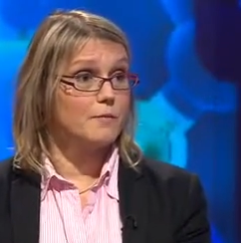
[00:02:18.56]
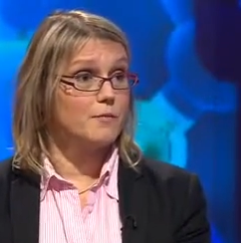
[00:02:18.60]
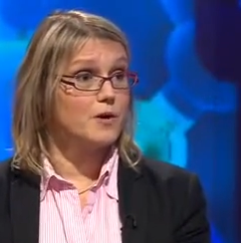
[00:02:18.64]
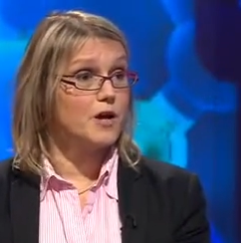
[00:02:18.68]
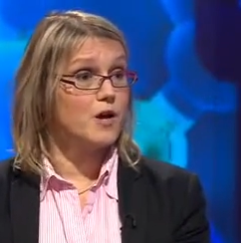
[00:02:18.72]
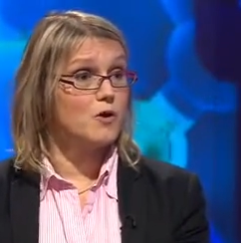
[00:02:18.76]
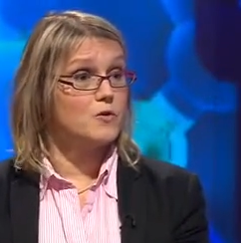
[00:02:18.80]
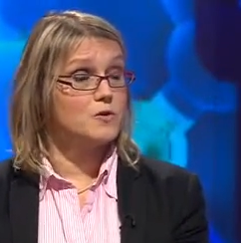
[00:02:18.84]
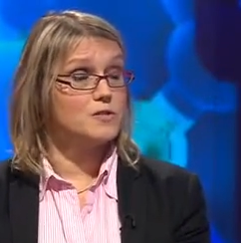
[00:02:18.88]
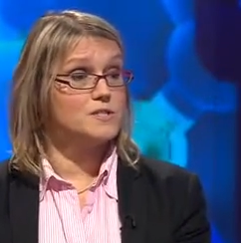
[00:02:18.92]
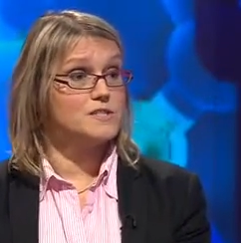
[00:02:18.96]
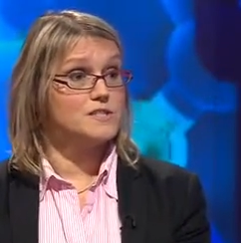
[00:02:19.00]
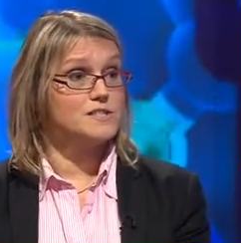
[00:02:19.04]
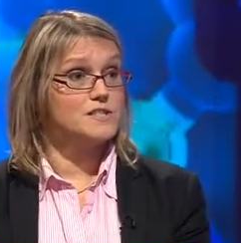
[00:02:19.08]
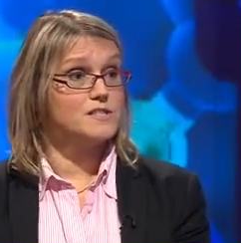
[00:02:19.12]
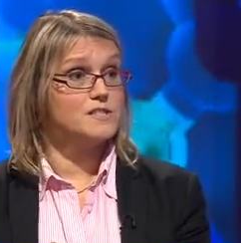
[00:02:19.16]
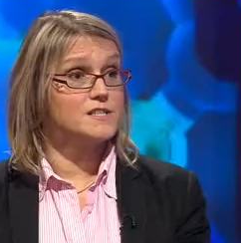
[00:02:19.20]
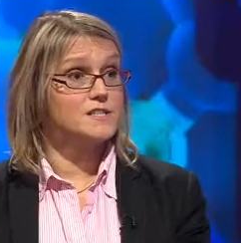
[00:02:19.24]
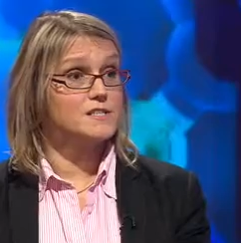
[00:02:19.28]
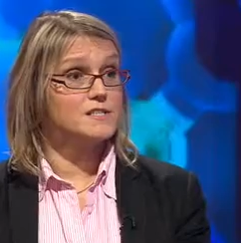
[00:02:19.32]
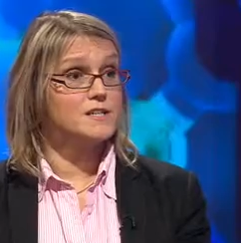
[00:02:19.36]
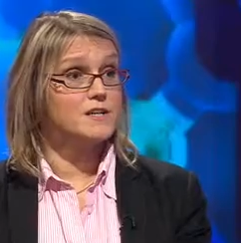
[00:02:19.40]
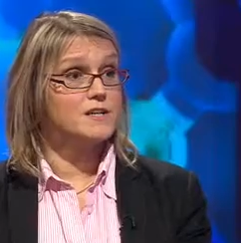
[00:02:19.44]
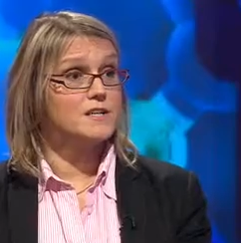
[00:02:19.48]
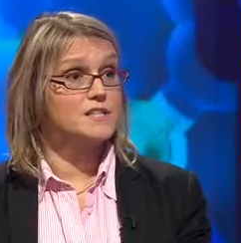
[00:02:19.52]
cultures and
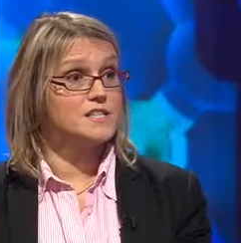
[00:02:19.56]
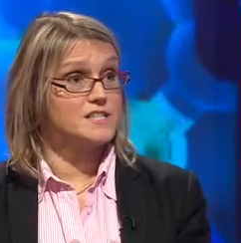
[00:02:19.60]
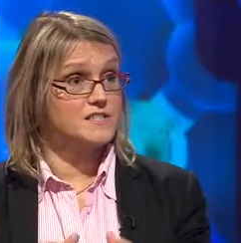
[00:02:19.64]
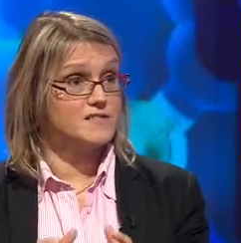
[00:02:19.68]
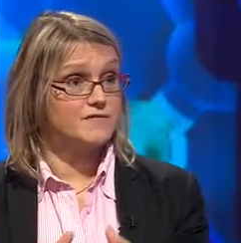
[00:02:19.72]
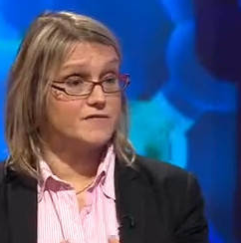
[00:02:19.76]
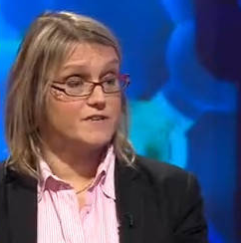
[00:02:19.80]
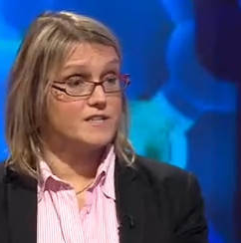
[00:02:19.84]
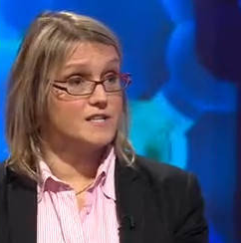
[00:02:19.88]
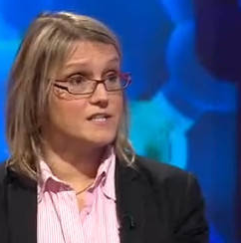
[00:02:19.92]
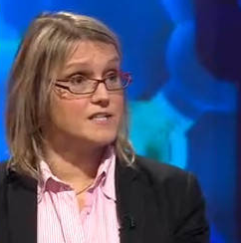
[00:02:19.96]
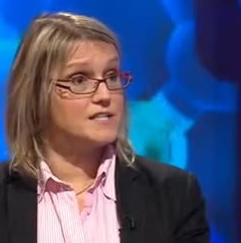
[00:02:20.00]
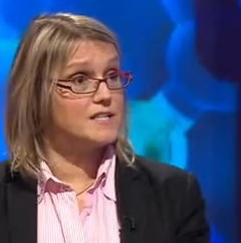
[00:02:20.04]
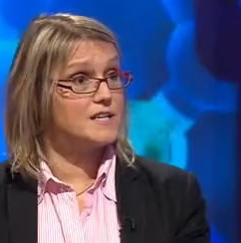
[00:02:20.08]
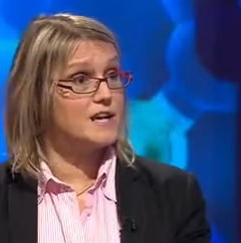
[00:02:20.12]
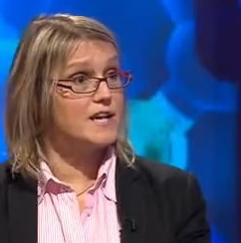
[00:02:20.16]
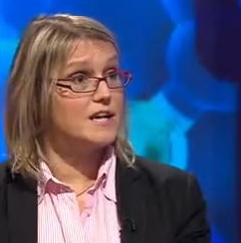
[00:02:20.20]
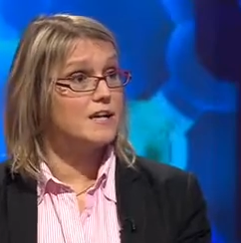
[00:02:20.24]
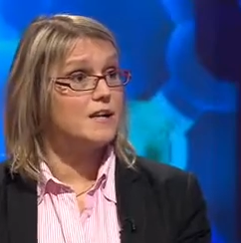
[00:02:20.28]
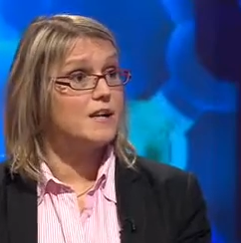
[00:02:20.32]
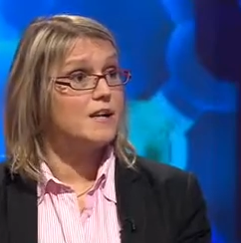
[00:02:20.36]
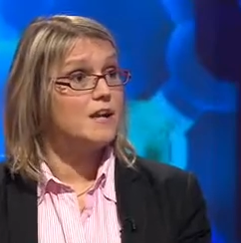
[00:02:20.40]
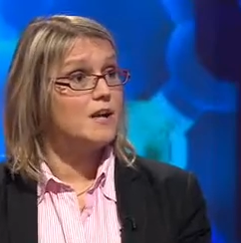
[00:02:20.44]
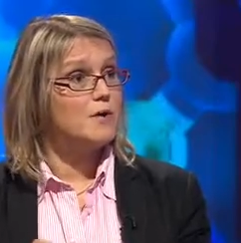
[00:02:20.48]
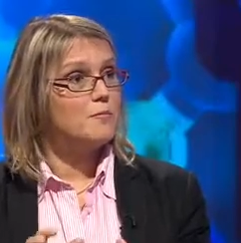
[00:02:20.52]
societies and for the
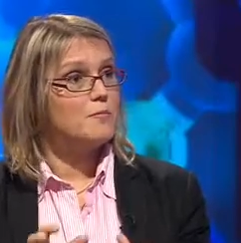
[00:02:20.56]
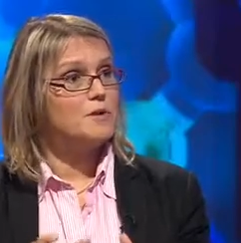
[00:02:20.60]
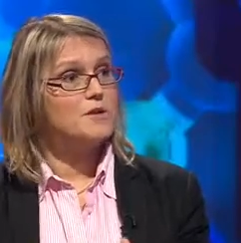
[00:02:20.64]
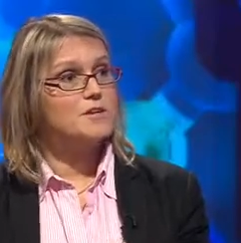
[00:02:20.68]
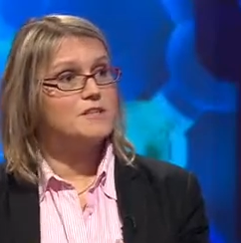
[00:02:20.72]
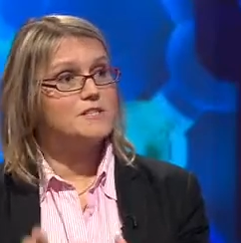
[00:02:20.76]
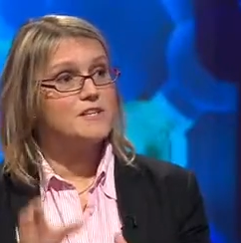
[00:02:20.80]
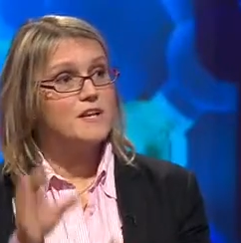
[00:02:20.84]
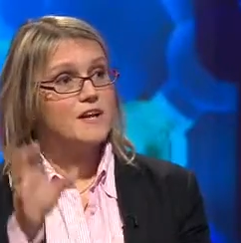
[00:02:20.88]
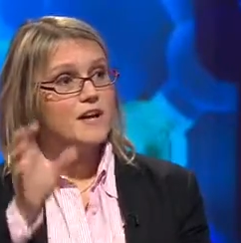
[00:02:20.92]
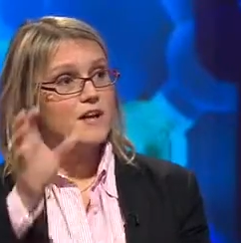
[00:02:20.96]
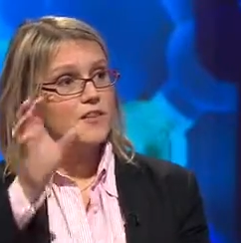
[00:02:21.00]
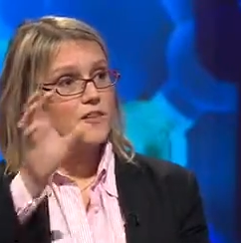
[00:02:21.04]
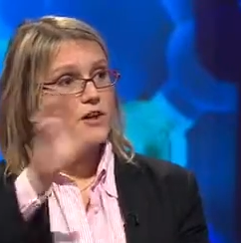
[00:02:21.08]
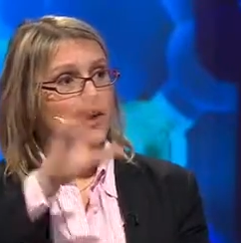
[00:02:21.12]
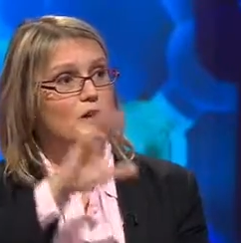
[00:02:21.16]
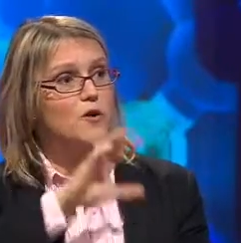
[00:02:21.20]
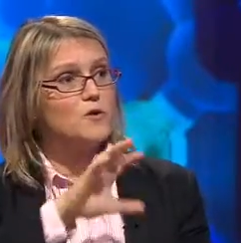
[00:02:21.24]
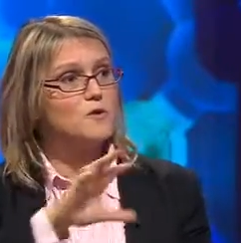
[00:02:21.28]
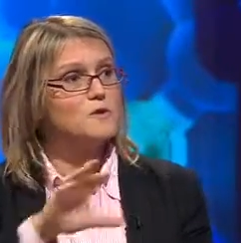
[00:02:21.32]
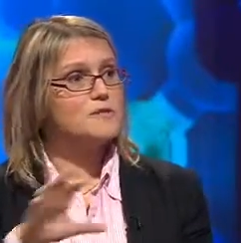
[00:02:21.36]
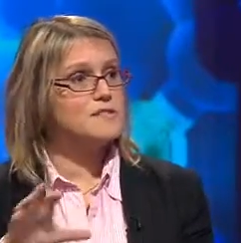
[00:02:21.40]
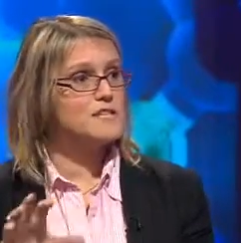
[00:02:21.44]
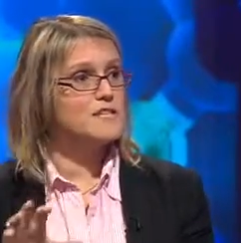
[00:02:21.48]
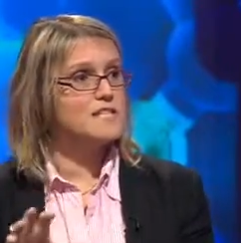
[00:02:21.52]
state, because the
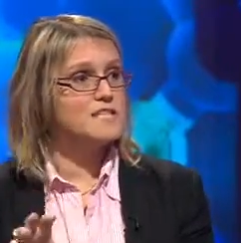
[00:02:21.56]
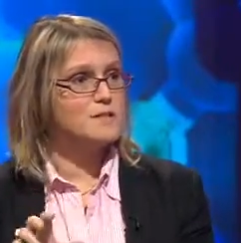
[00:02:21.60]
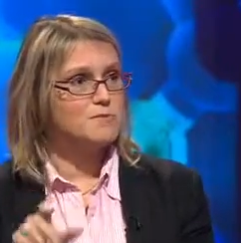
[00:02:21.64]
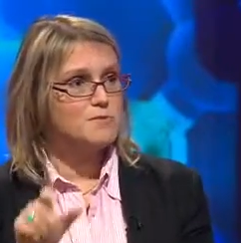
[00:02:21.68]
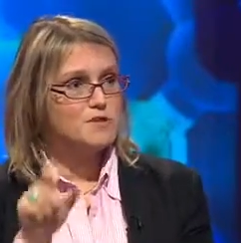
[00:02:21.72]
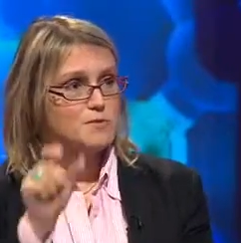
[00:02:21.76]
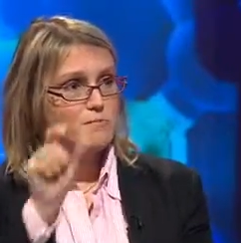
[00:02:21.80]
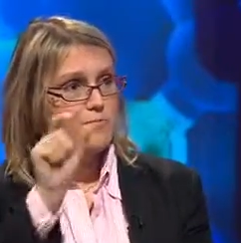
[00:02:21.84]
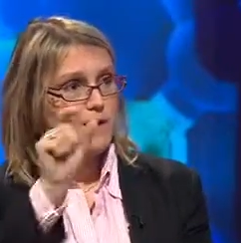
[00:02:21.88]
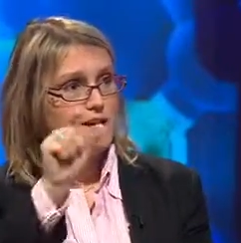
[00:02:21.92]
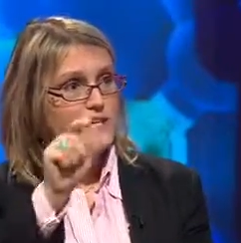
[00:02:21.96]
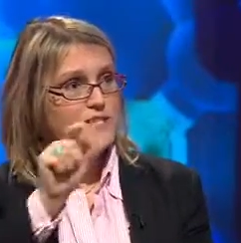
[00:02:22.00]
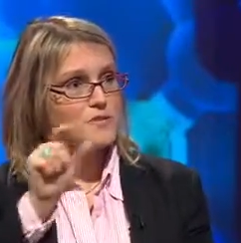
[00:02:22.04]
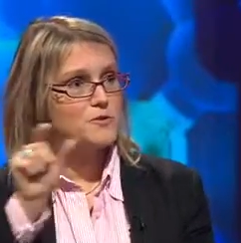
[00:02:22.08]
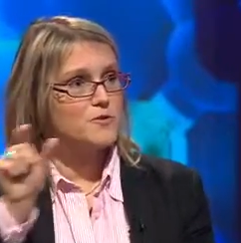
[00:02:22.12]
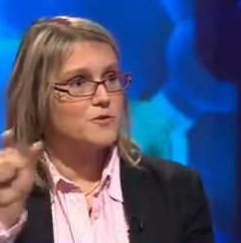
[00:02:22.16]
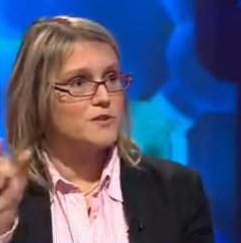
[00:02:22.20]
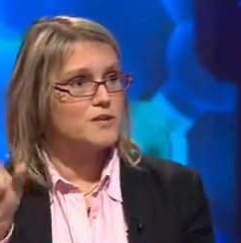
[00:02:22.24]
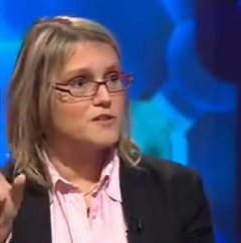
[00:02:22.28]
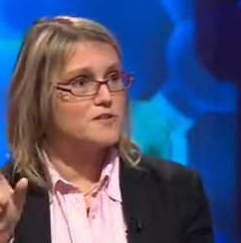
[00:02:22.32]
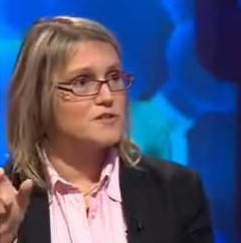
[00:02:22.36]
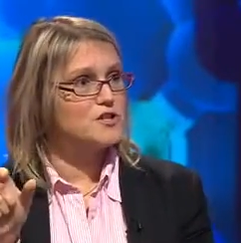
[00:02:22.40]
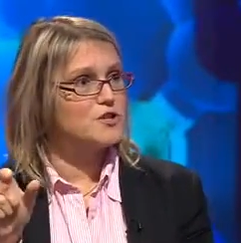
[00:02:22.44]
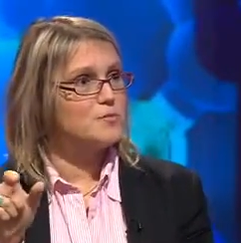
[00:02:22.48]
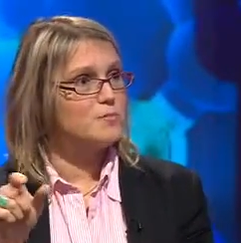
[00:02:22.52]
whole system is based on
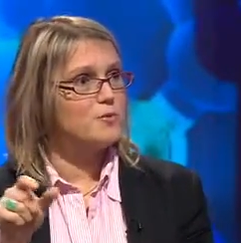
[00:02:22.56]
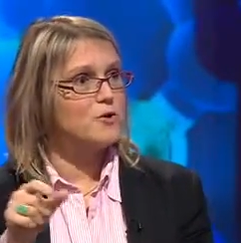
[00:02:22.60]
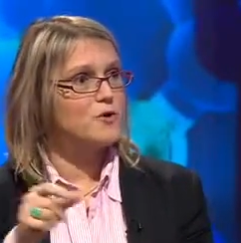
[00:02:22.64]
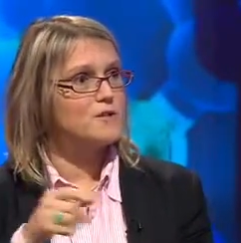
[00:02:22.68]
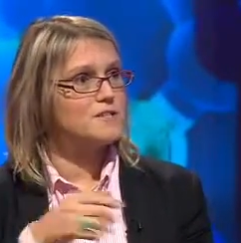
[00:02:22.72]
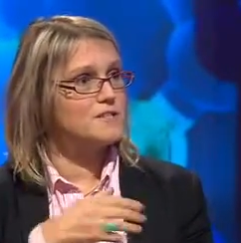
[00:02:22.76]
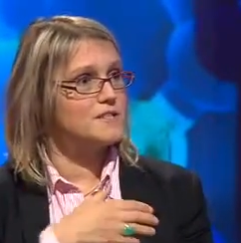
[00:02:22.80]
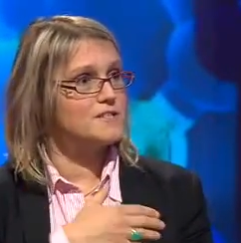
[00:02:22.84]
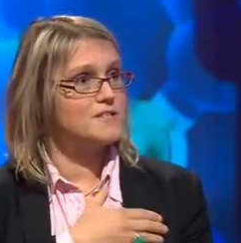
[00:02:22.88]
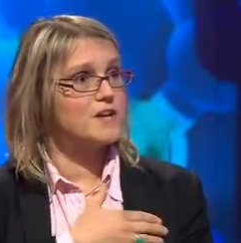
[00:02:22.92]
those two boxes.